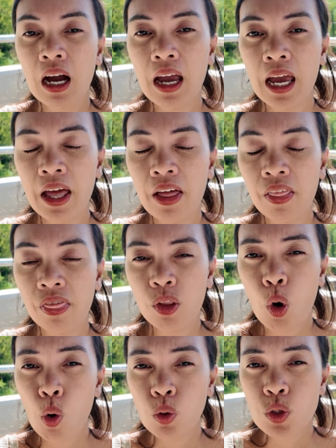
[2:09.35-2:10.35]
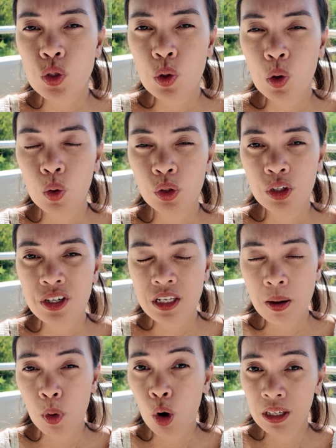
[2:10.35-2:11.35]
And also there's
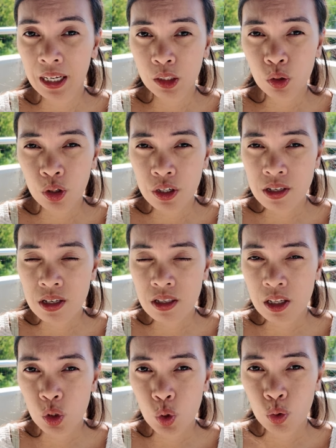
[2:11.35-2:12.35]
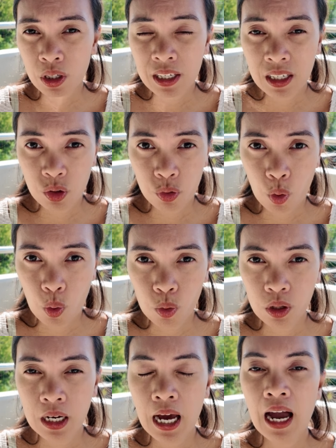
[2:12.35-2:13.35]
some online courses that you can
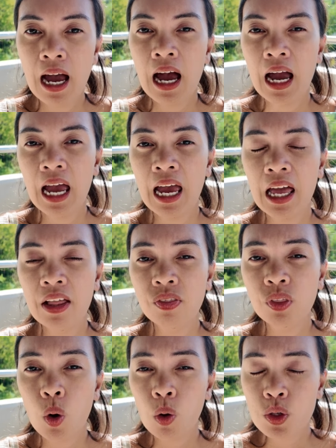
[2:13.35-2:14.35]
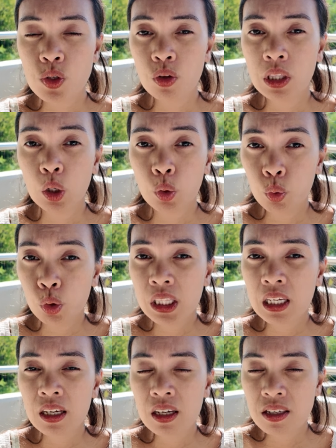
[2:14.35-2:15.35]
enroll, and also the
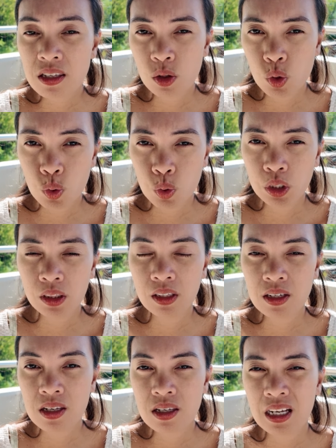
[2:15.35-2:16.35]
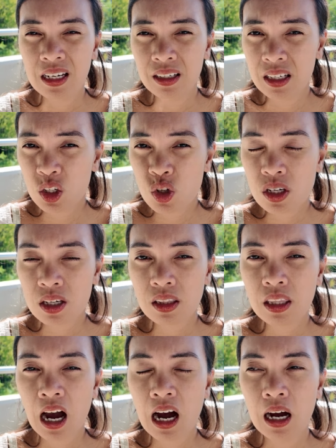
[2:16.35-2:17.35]
Goethe Institute, this is a
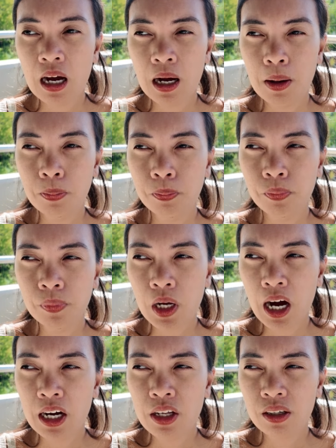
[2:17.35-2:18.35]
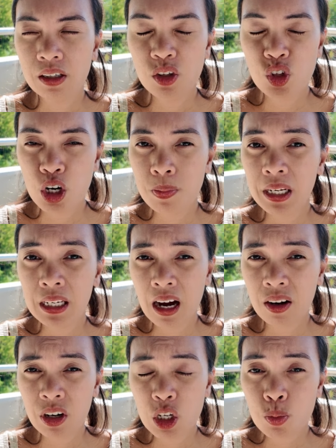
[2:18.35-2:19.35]
legit a German
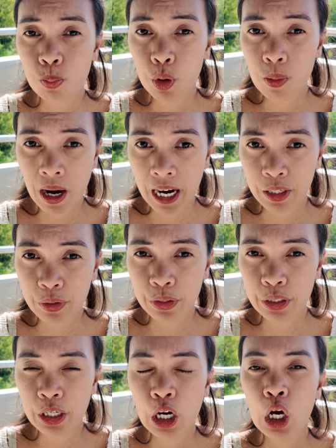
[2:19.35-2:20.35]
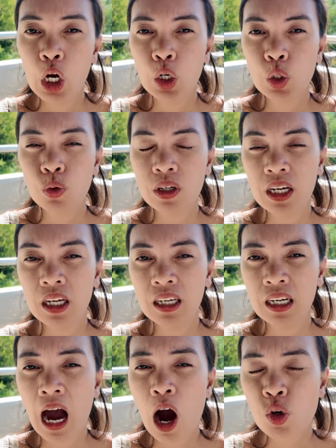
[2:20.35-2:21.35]
language provider. You
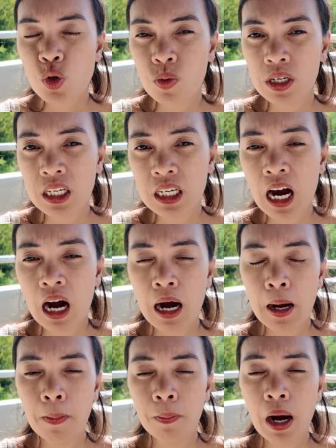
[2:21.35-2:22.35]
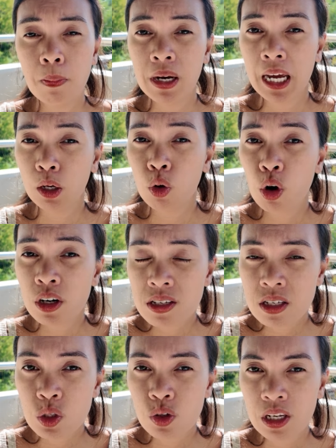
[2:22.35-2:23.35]
can actually apply
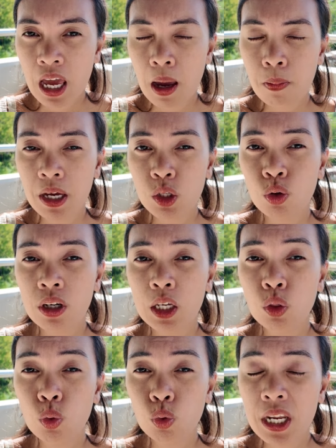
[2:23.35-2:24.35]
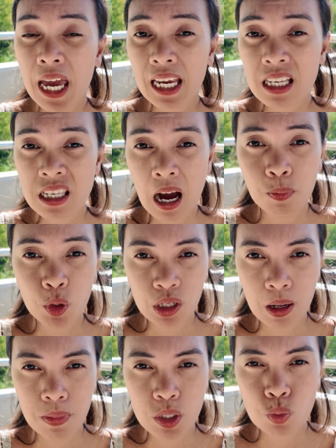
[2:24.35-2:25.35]
courses to them and you can do the exam to
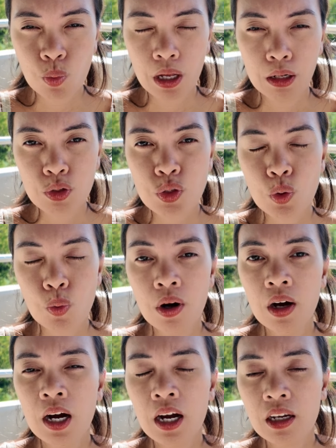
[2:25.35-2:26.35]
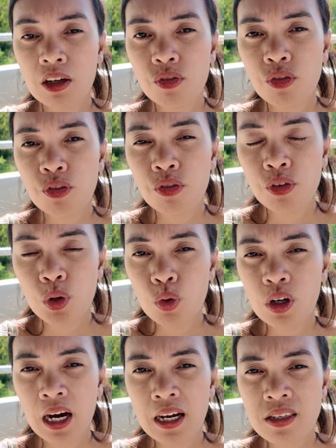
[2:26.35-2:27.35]
them as well. So if
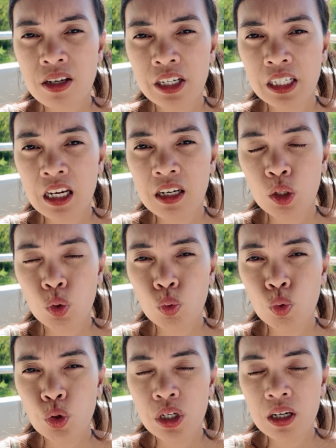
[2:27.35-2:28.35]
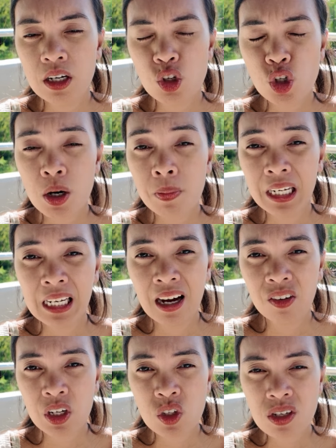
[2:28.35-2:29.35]
you guys are gonna do the German
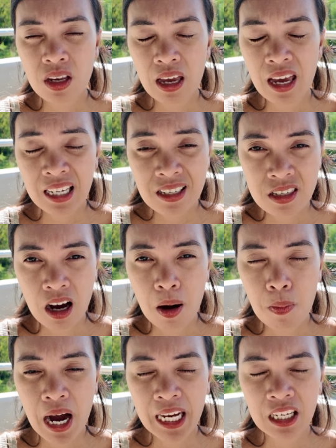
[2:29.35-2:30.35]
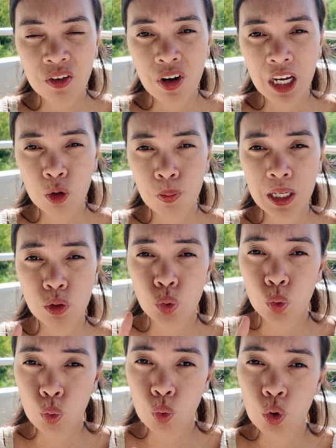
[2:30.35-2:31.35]
language exam, I can recommend
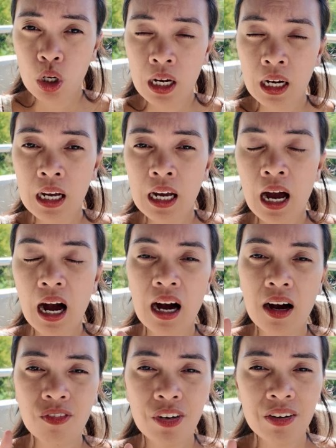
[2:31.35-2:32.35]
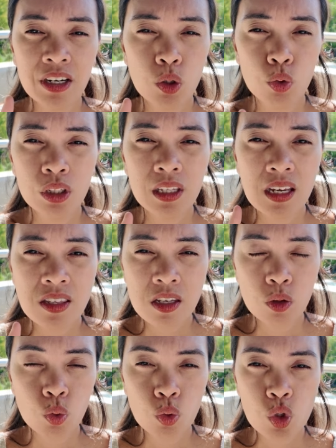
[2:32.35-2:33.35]
two very good
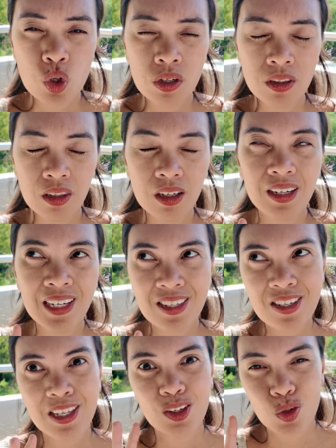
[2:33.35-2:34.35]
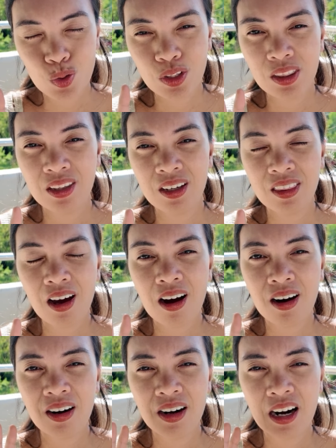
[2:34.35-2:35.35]
institute that
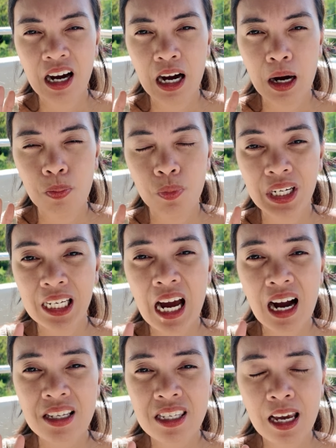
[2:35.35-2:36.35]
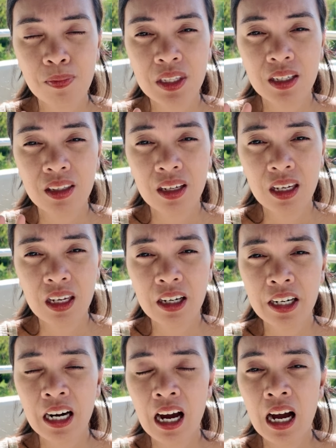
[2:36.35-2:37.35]
are really accepted
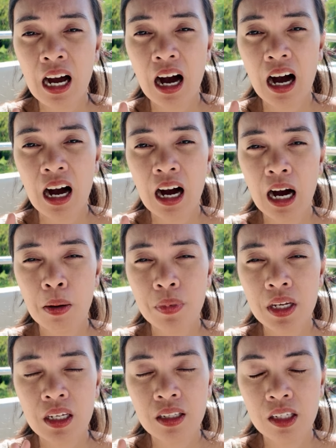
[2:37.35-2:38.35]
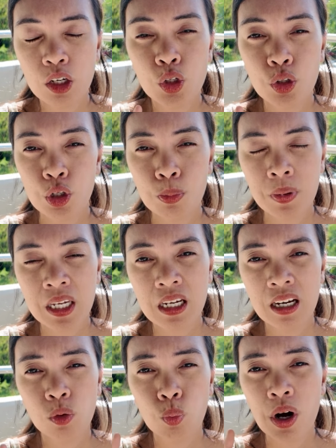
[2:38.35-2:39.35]
here in
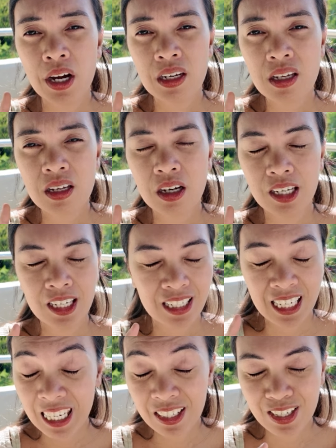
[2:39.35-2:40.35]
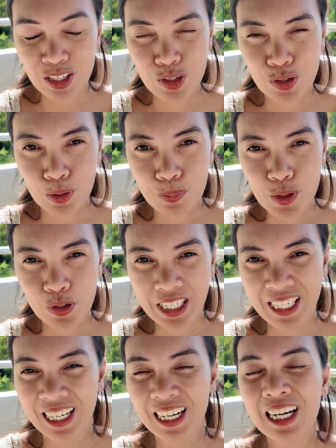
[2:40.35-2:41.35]
European, one in here in Europe,
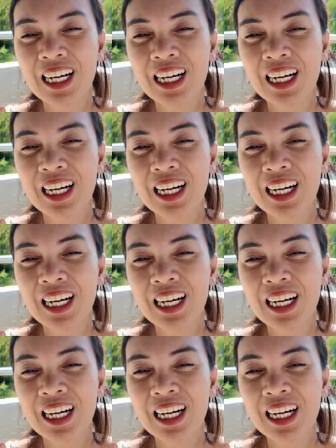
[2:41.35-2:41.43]
sorry.